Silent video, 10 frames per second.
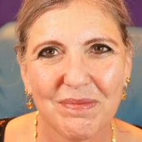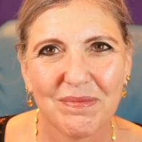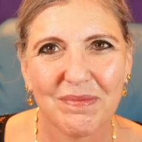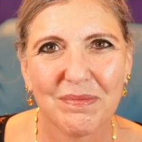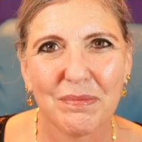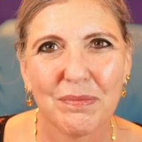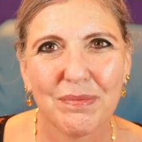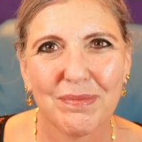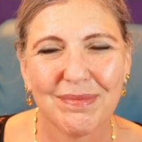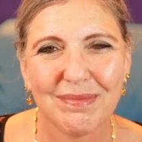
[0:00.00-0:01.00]

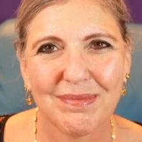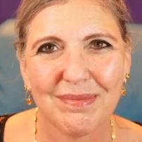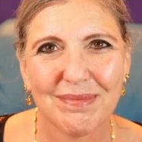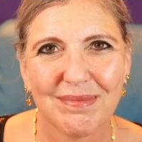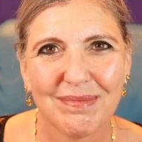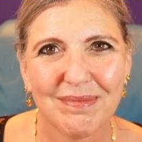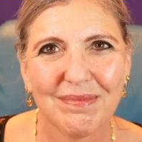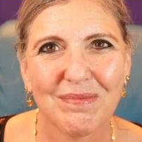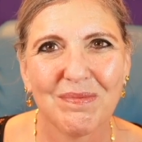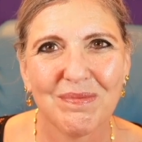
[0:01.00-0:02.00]

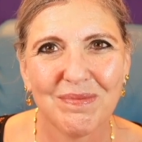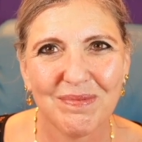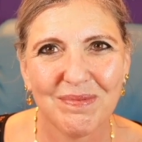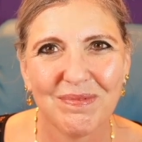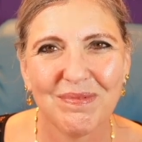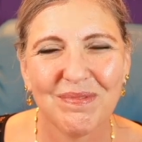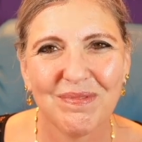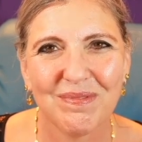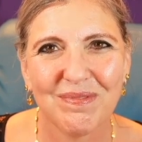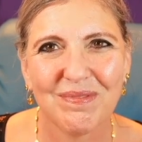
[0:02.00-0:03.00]

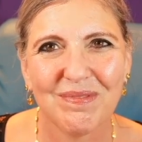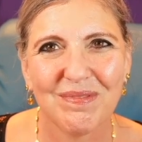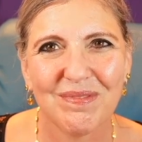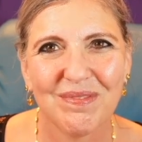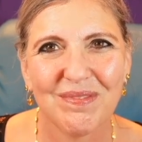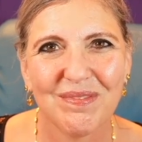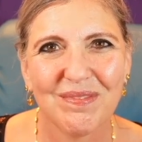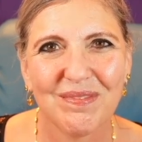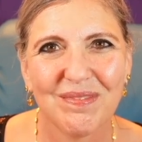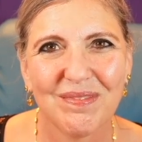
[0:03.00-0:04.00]

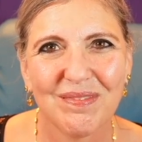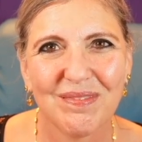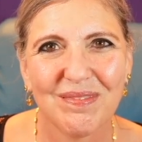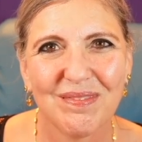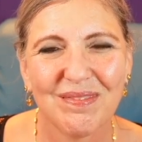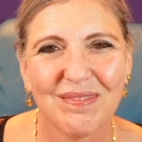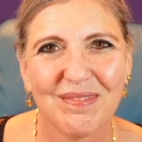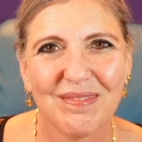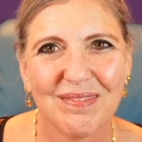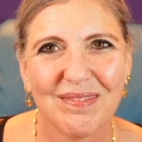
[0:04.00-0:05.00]

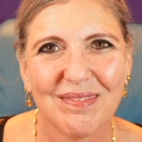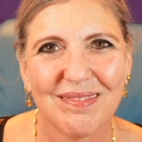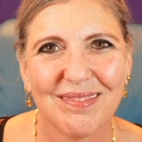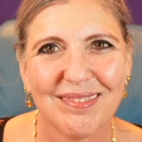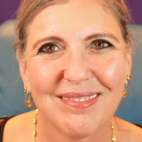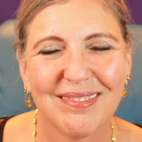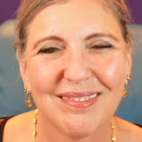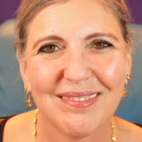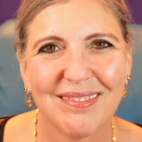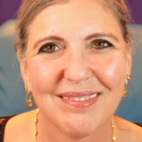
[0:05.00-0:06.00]

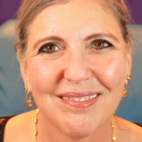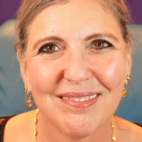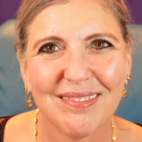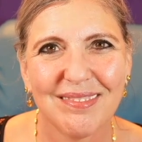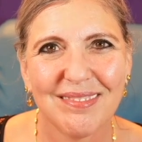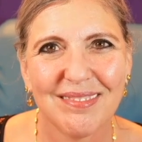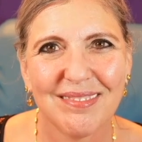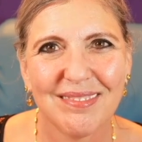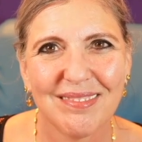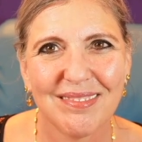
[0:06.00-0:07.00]

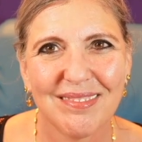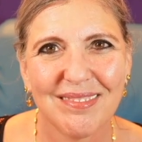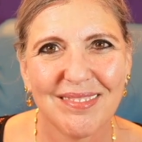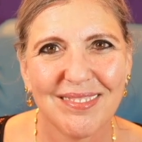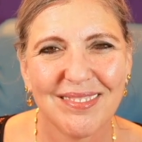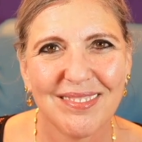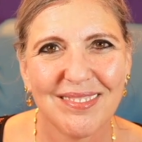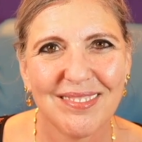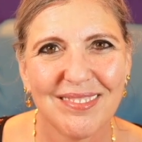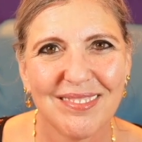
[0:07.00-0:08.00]
(not speaking)